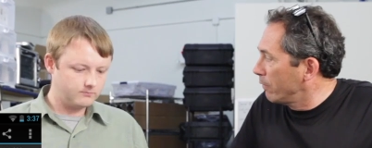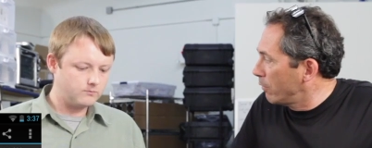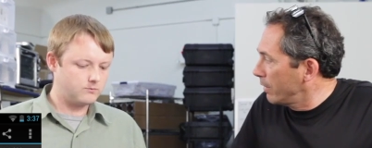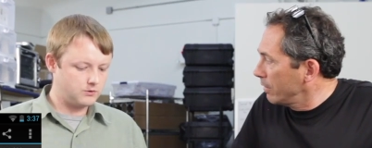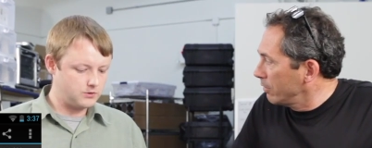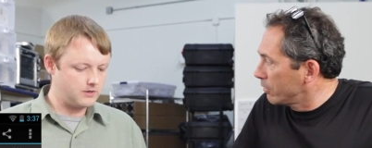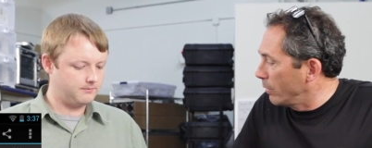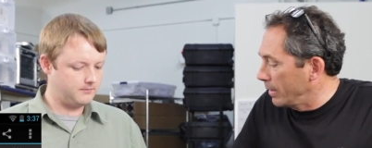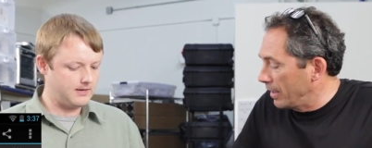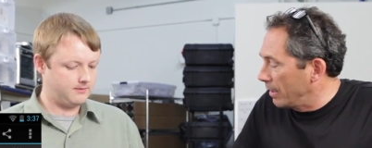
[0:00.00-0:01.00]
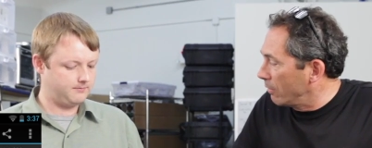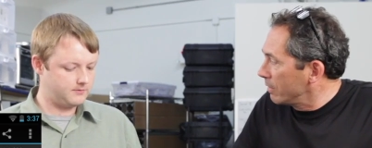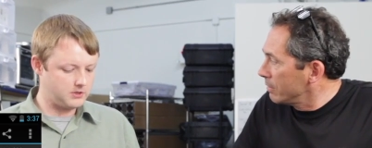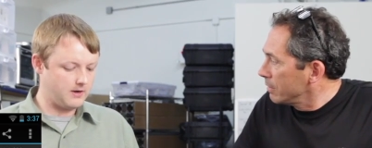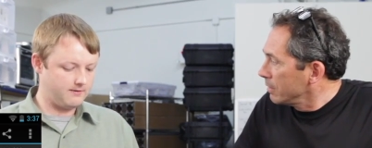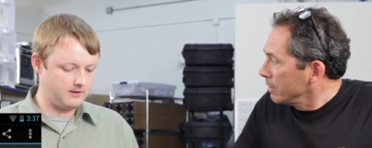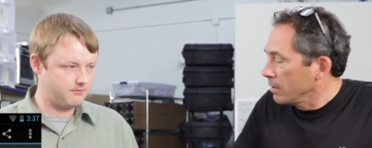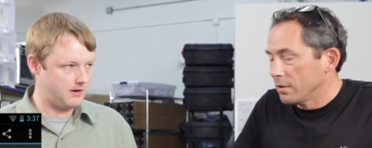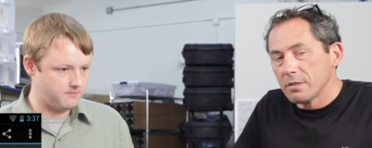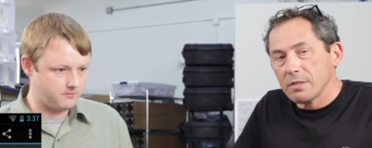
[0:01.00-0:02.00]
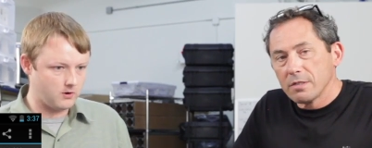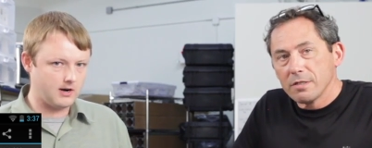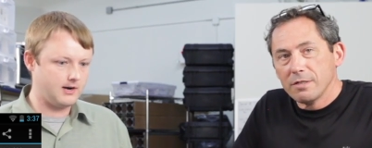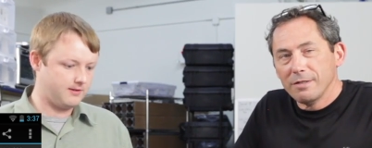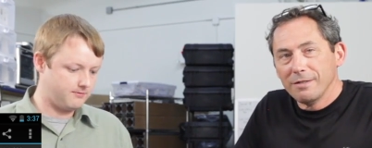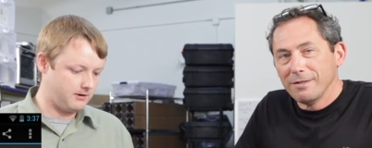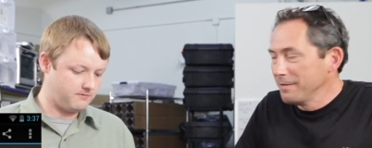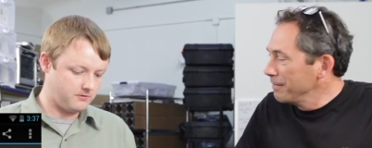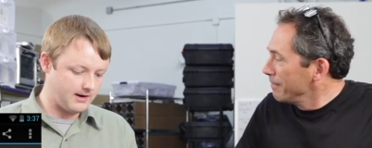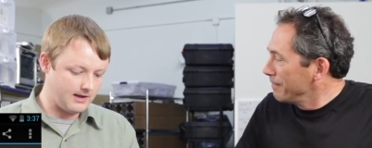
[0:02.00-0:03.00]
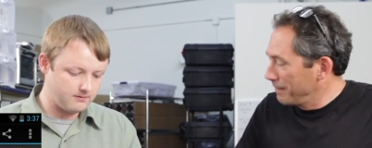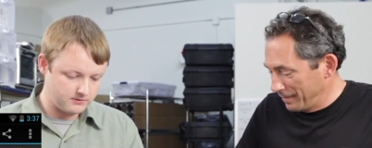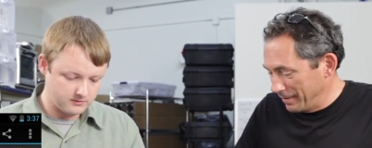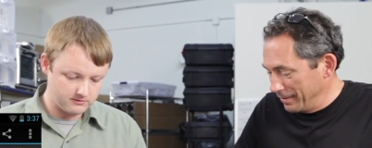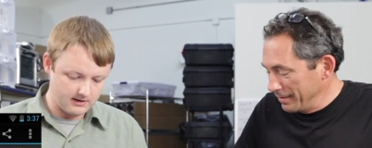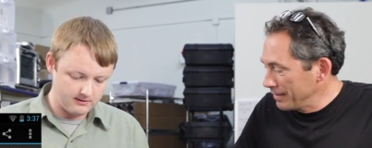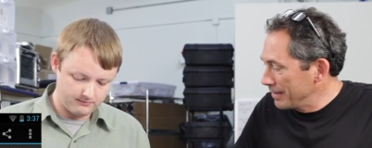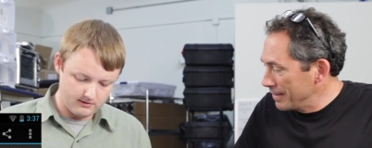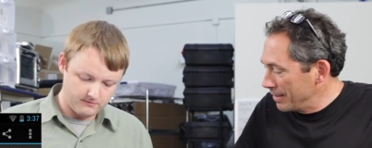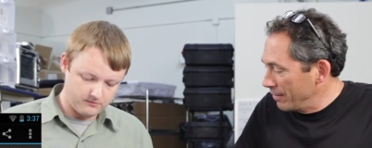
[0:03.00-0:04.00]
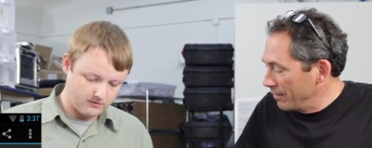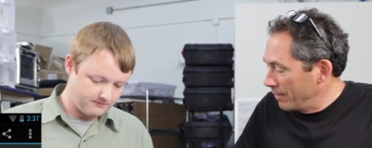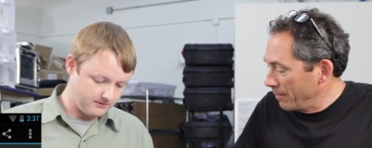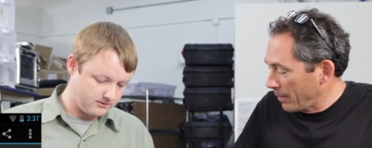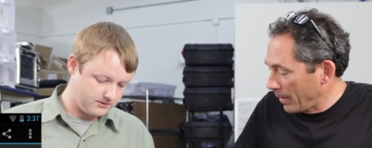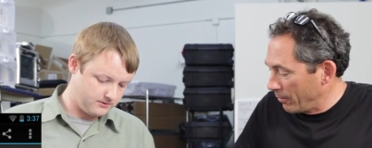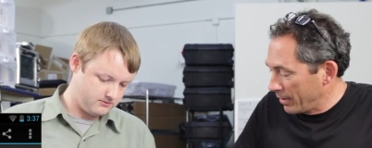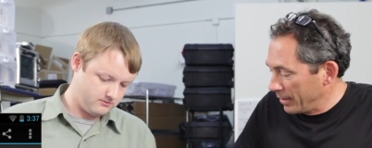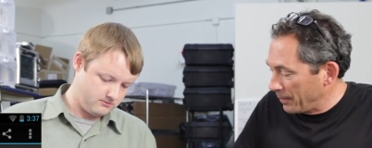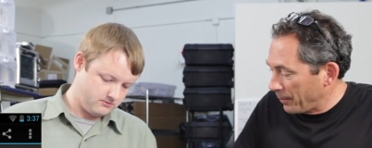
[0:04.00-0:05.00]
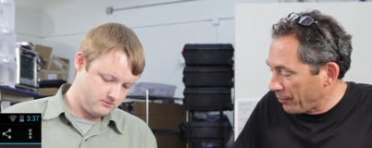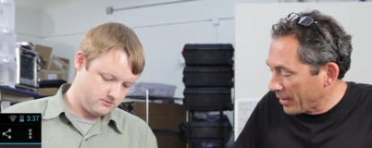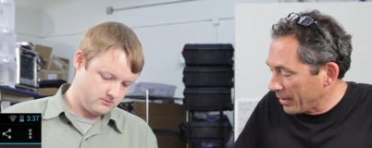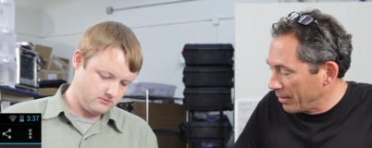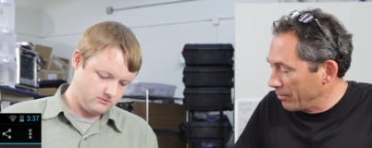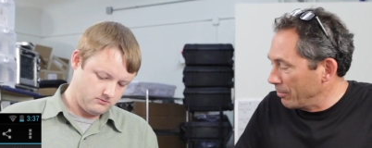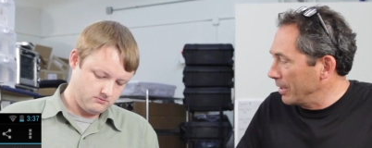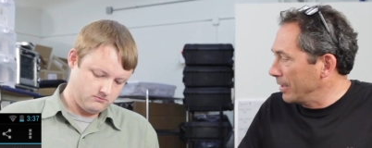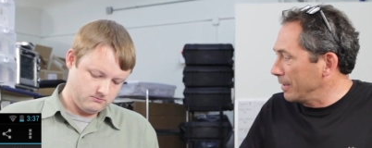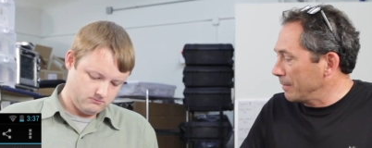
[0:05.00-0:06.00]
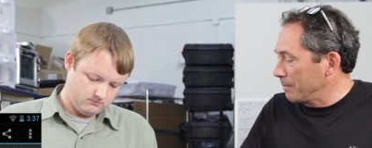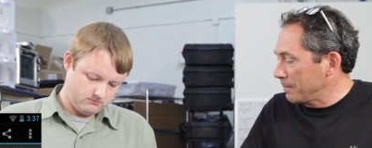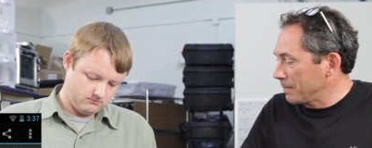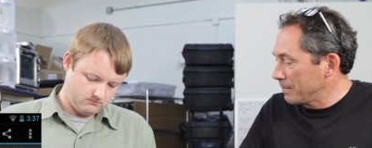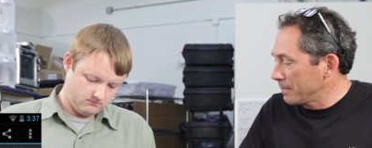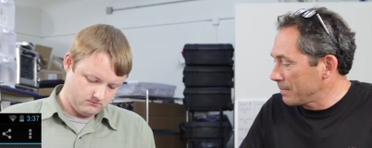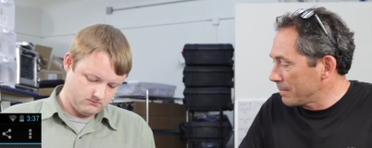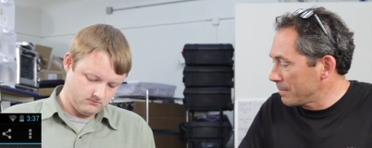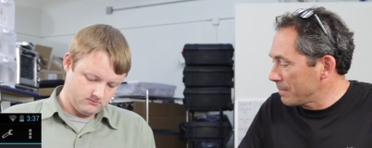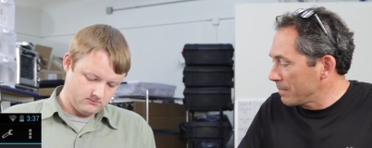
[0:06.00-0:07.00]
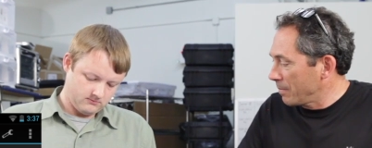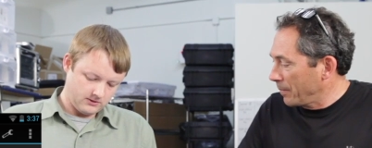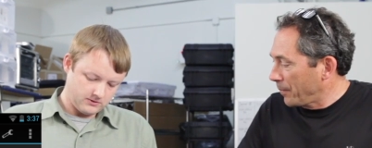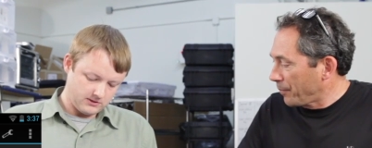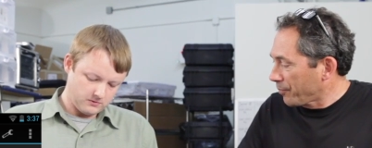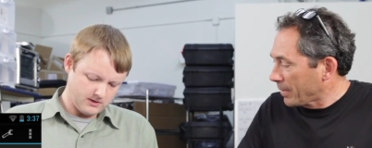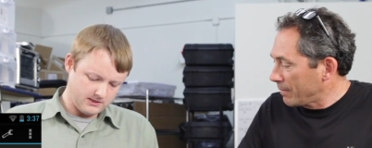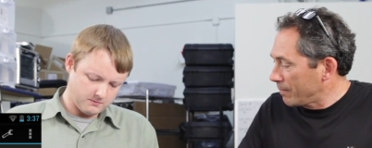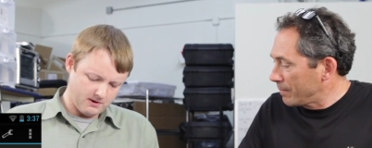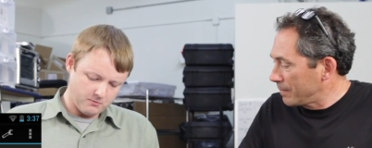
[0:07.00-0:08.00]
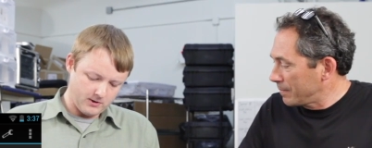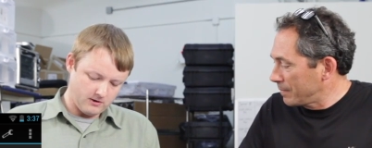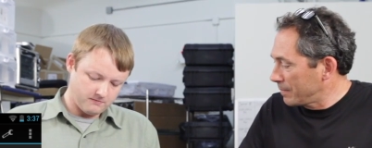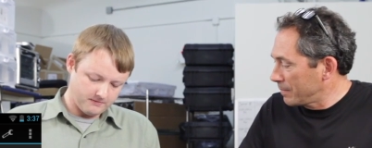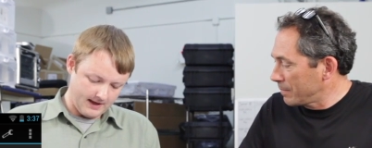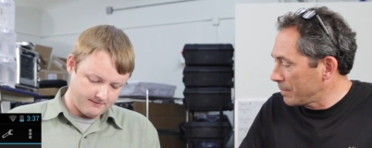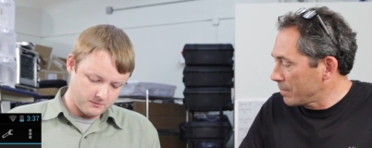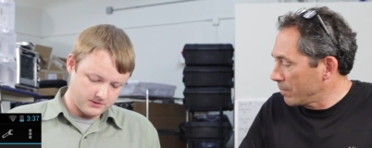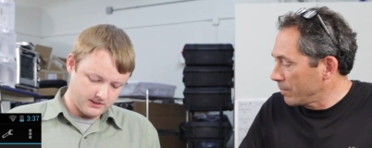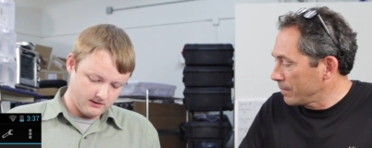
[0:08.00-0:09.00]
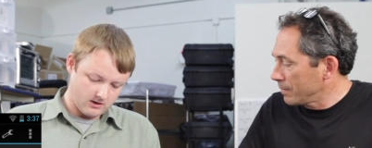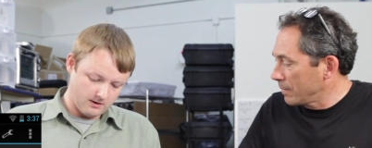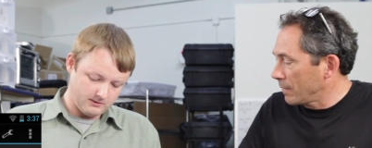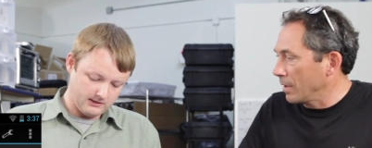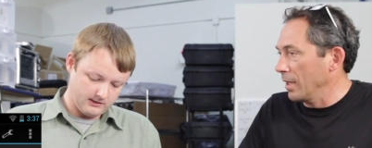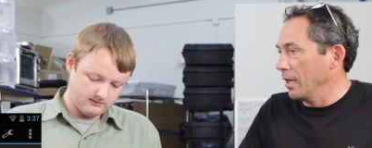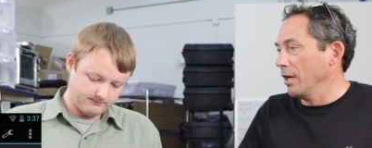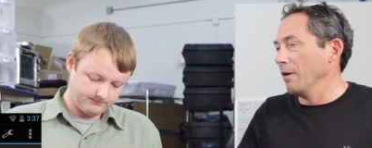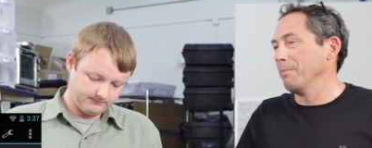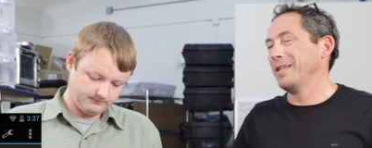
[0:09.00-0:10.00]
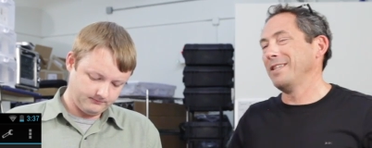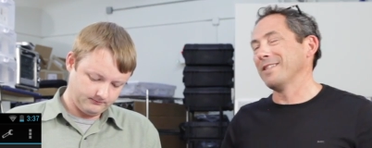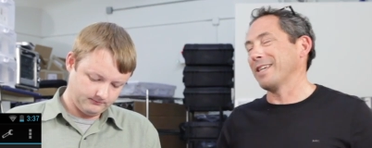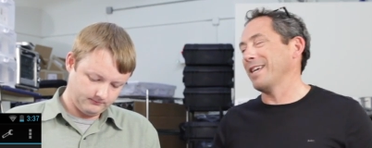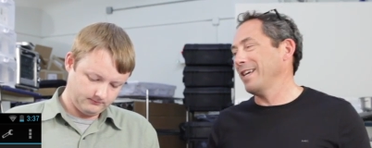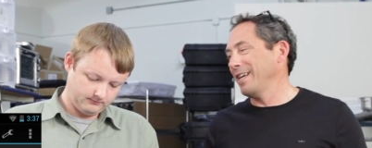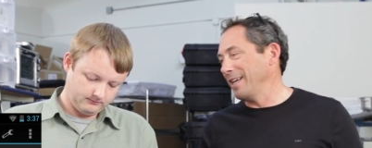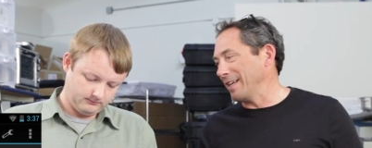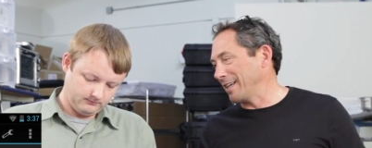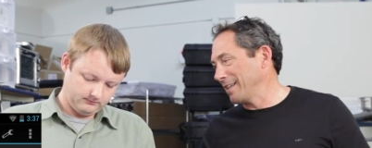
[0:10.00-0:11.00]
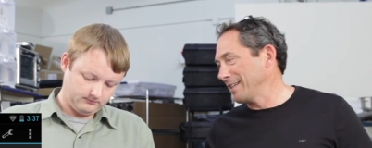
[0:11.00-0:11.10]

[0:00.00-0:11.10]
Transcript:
Speaker 1: 4L sure, Yeah. So I have a 304 right. and a 304L, so uh -huh. try the 304 first. Okay, all right. This one has about 0.05% carbon in it. Oh, piece of cake.